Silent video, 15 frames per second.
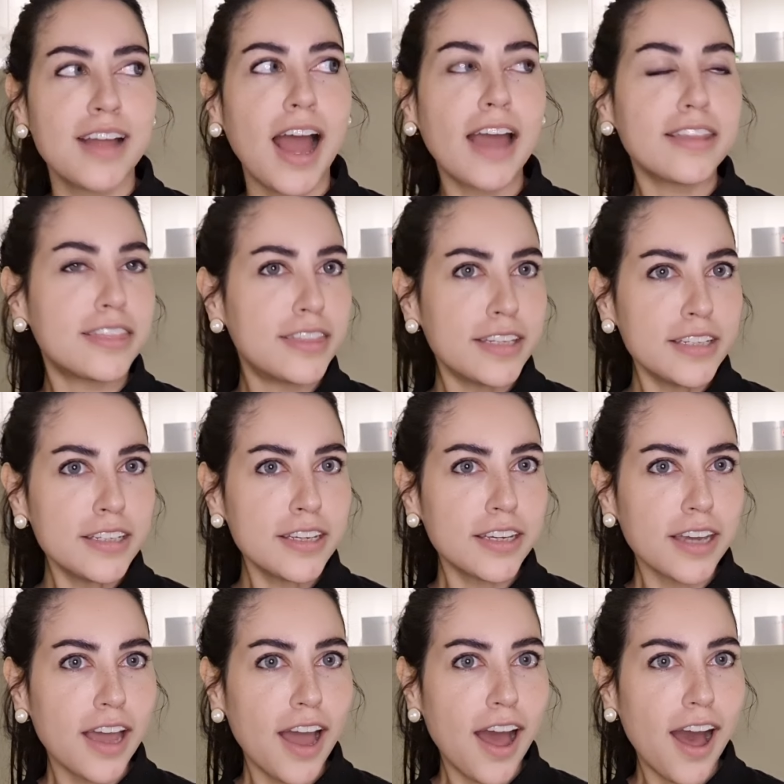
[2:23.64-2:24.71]
I think,
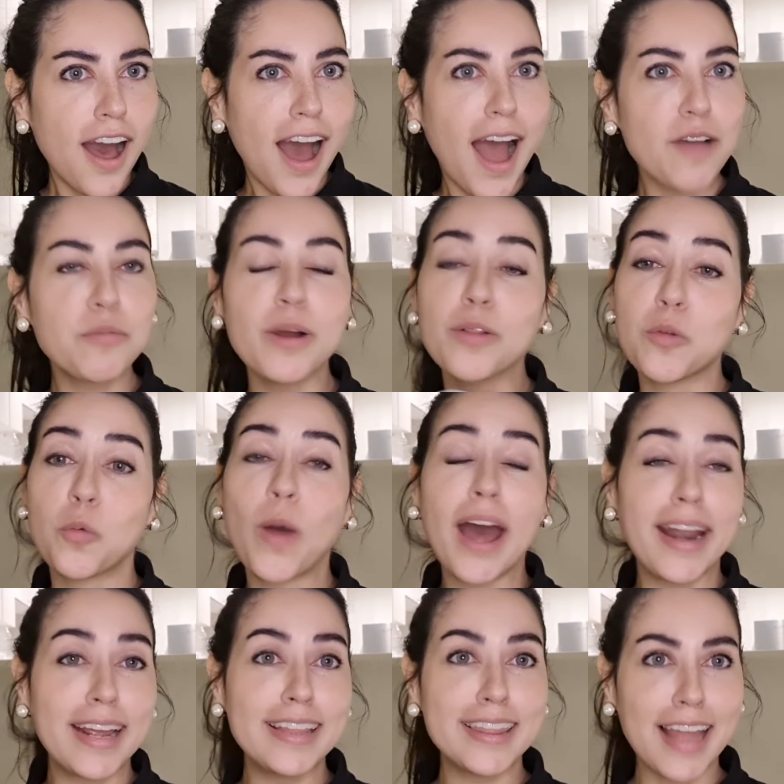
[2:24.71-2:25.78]
well, what
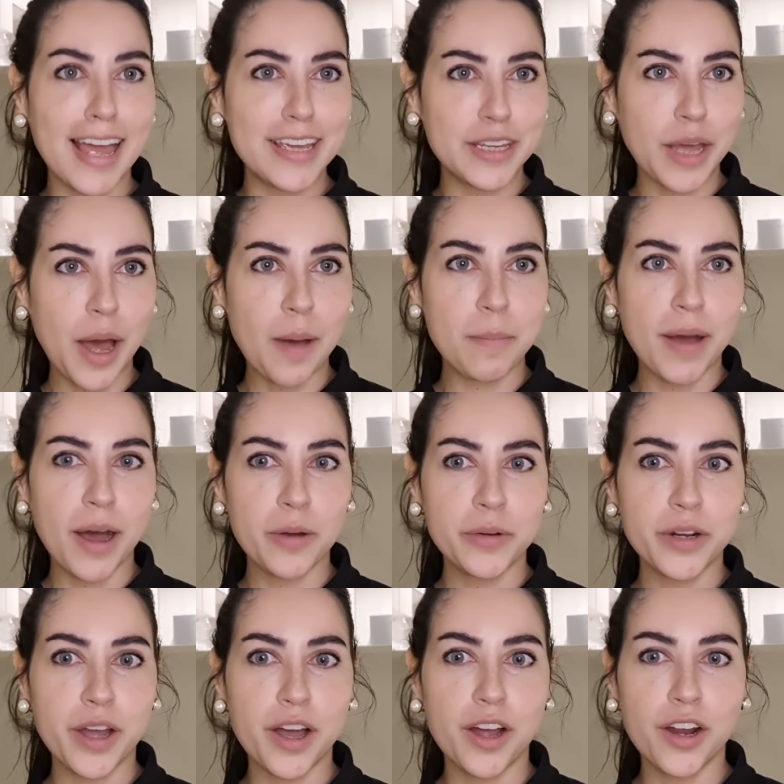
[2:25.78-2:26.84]
I like about
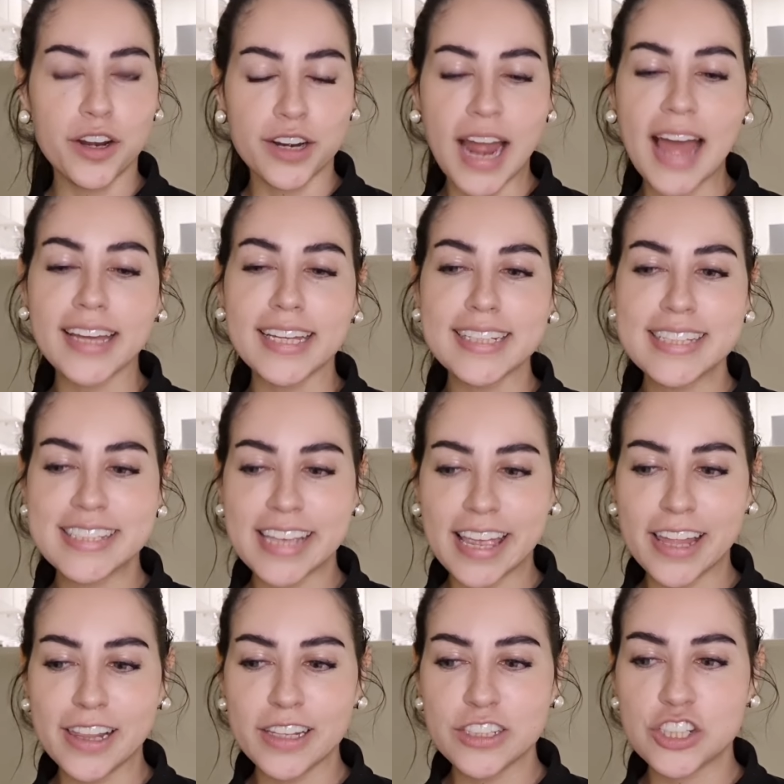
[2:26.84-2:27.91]
her, I can
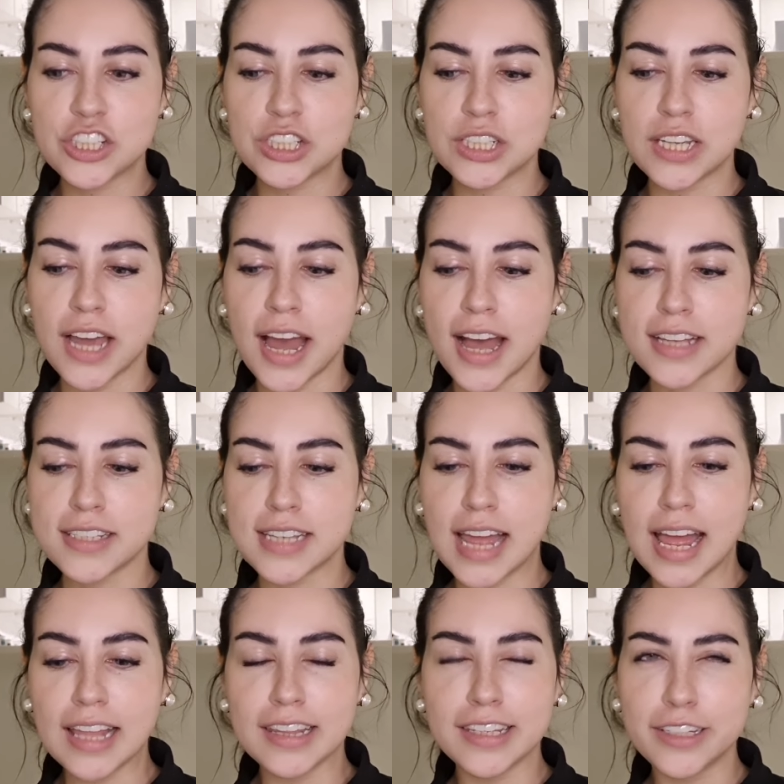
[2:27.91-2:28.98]
tell she has
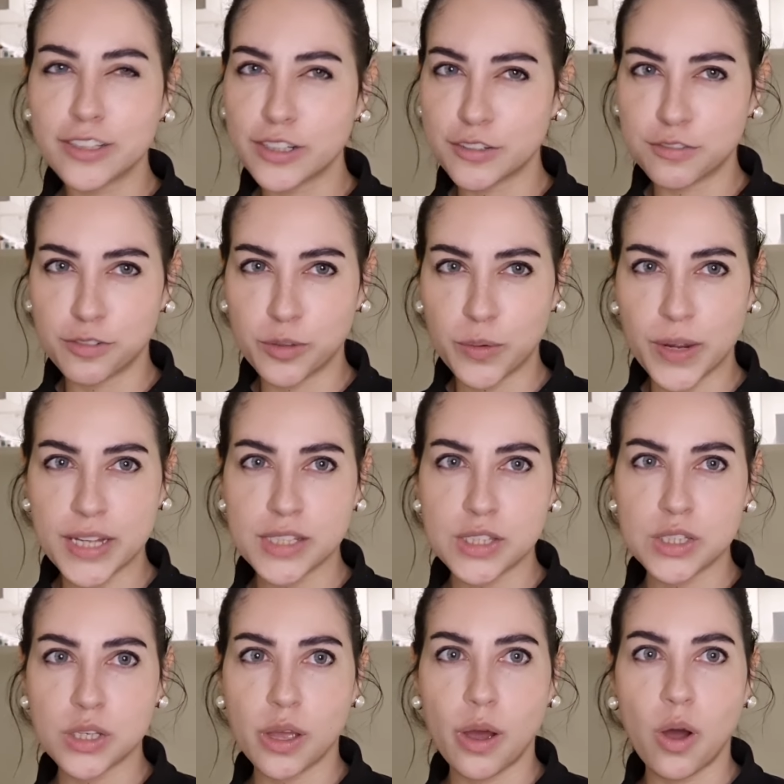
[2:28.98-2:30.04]
a little influence
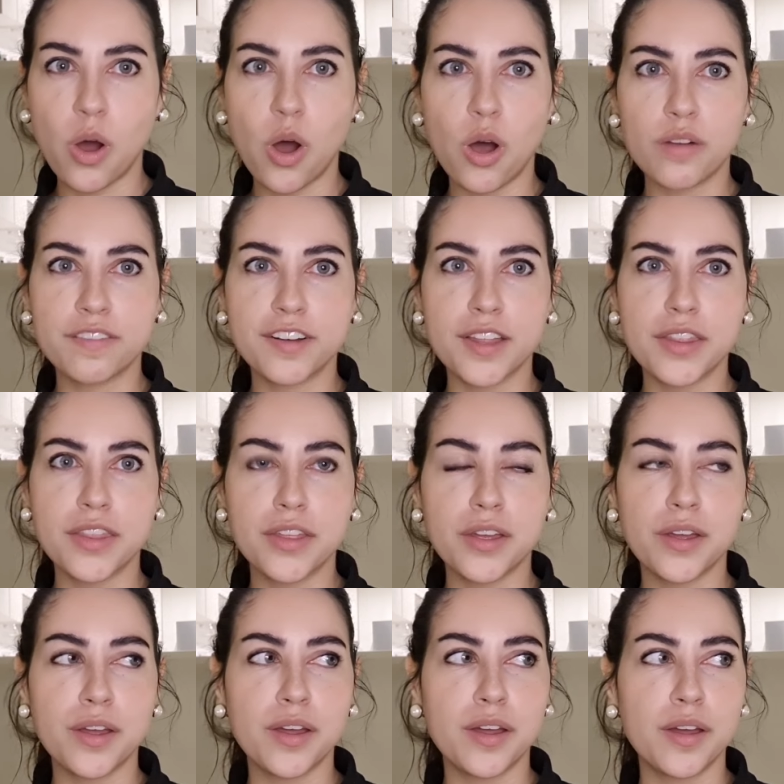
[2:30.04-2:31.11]
of
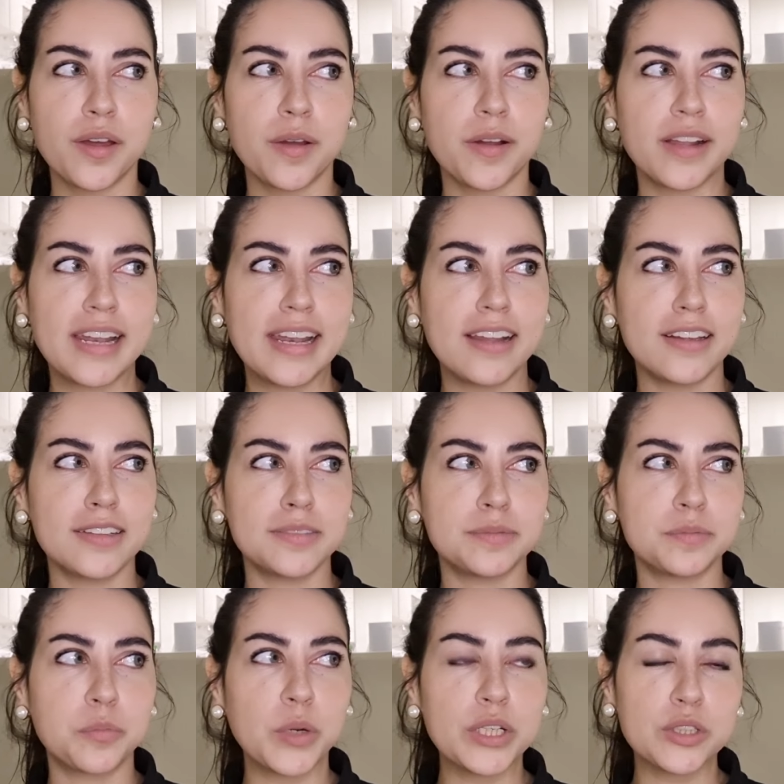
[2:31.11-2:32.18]
the
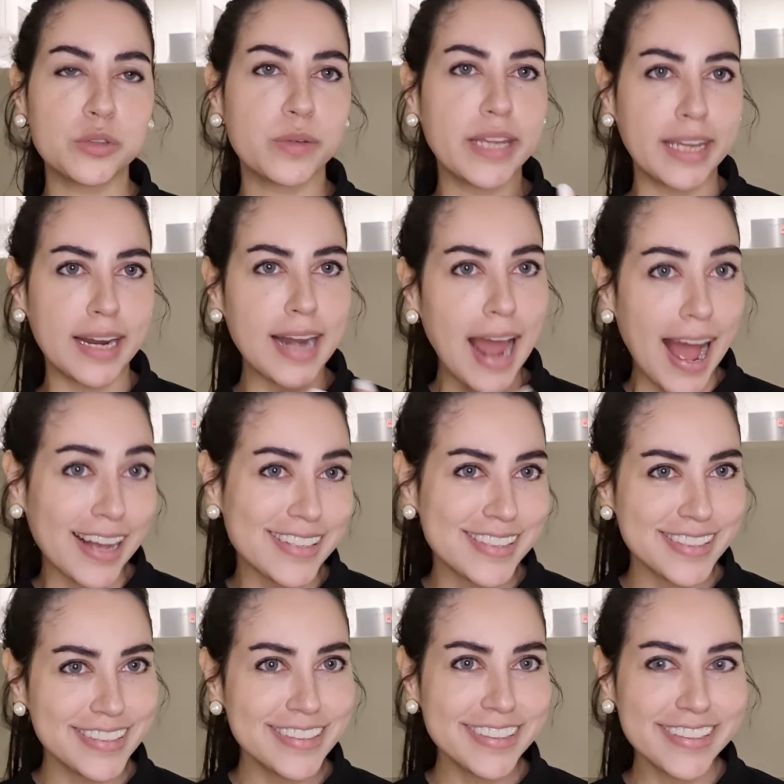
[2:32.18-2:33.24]
Puerto Rican
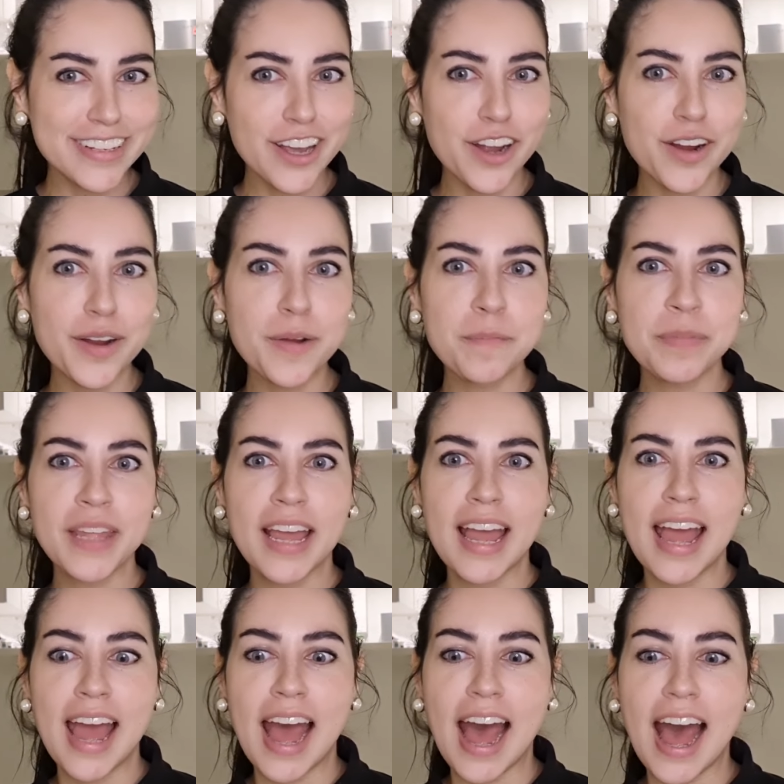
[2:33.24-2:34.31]
accent in her.
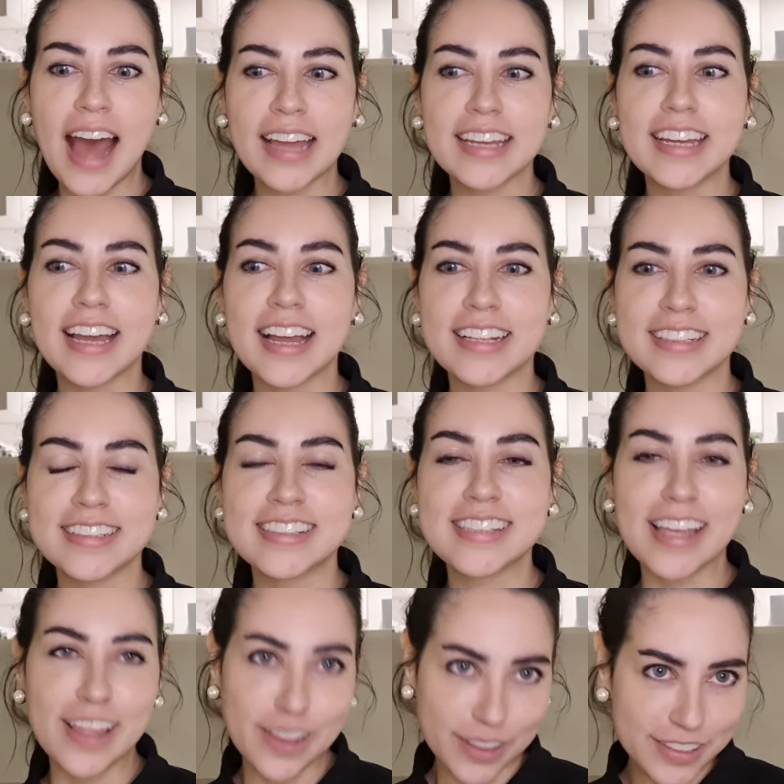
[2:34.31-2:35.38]
I can
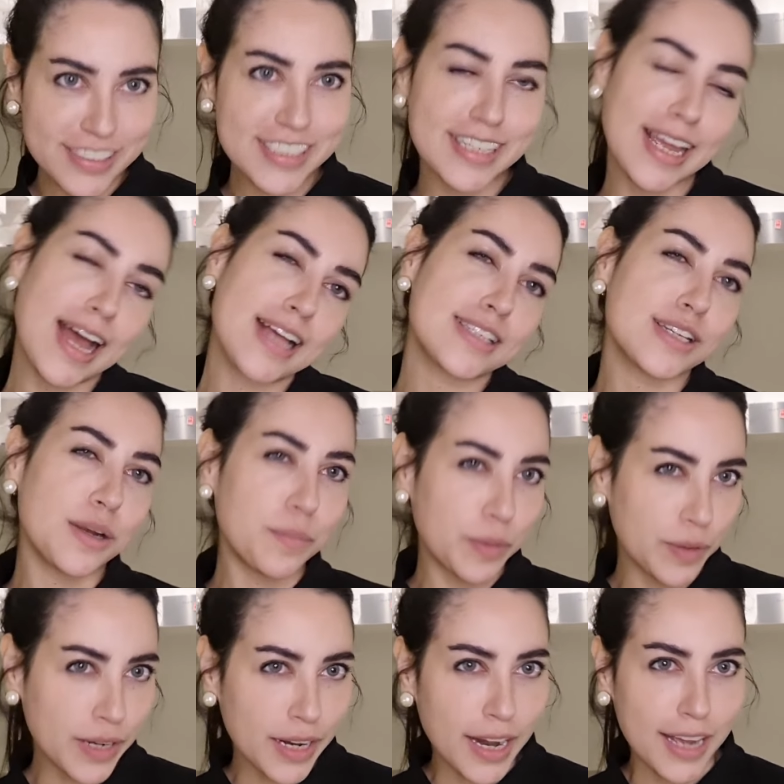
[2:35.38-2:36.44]
tell she has an
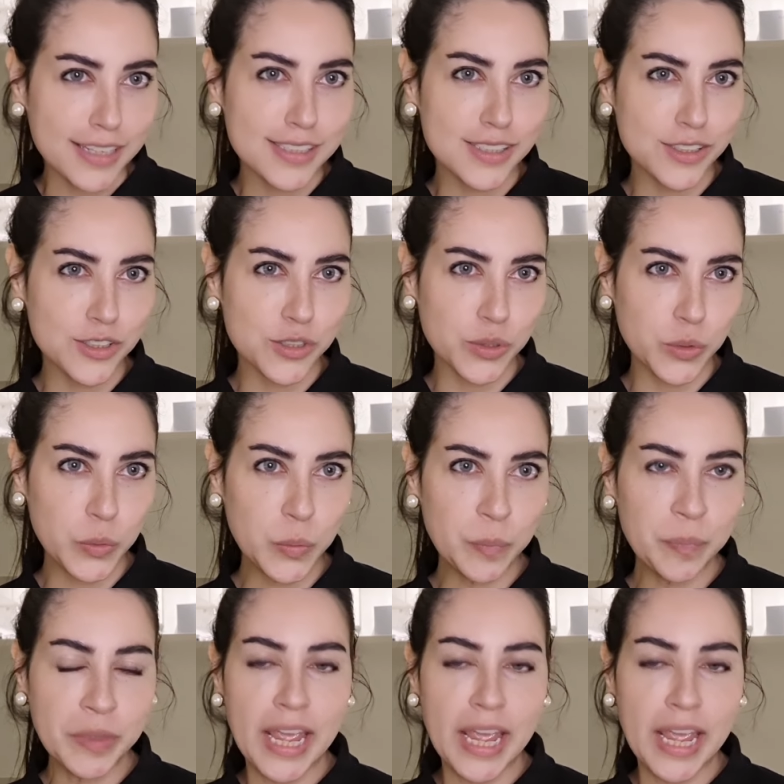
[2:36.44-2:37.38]
American accent too.